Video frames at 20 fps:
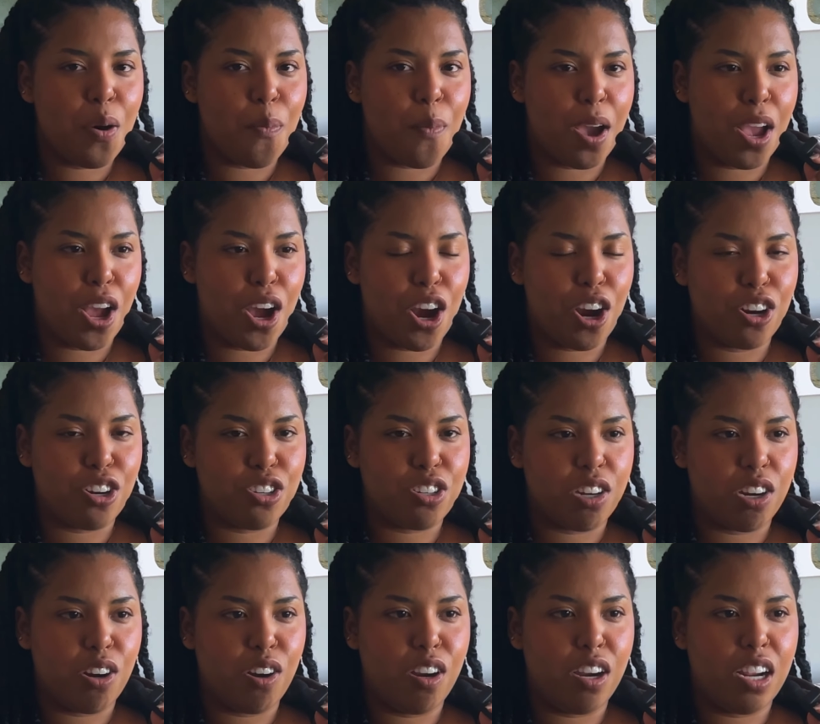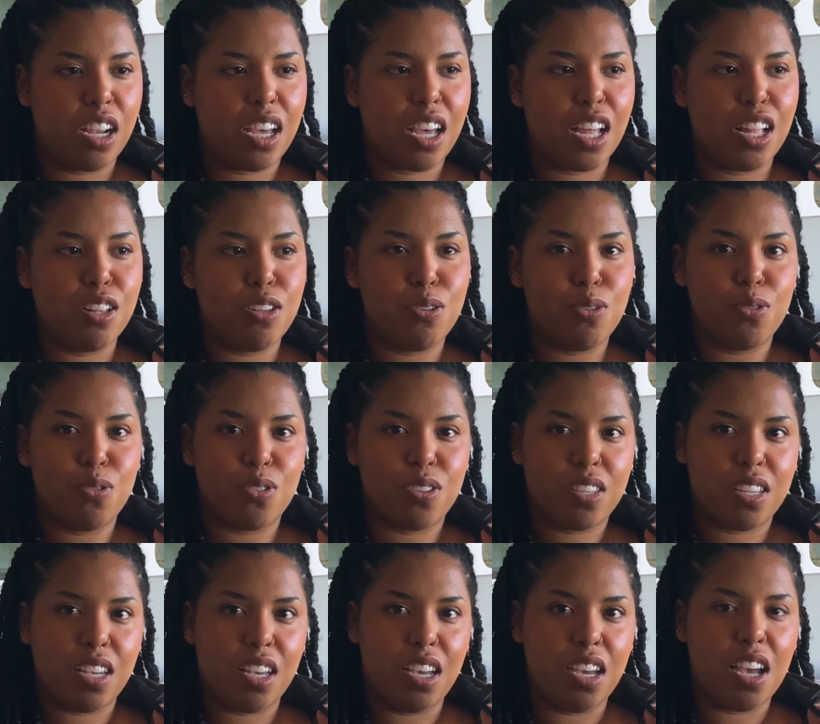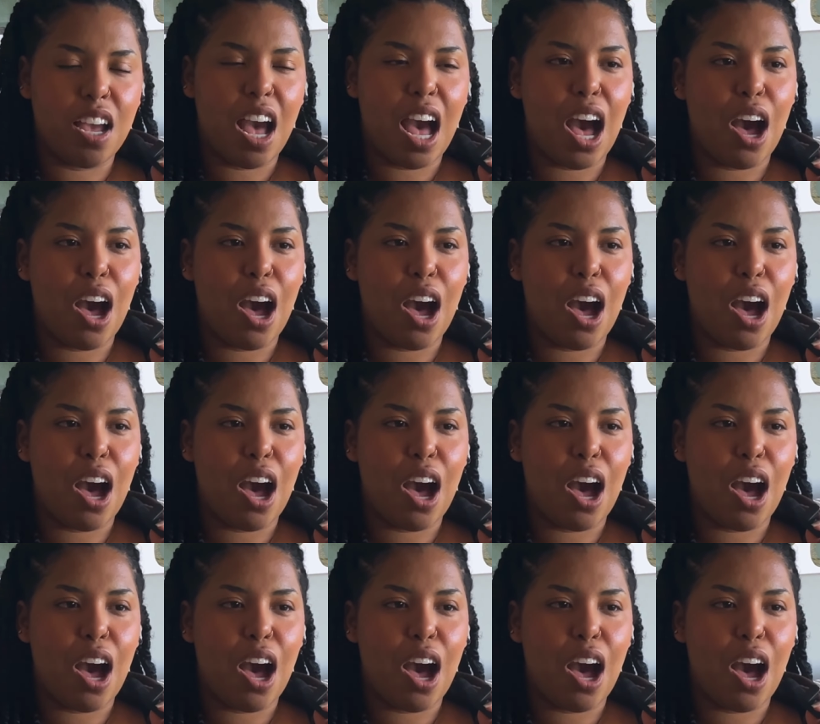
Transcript: my art journey and to see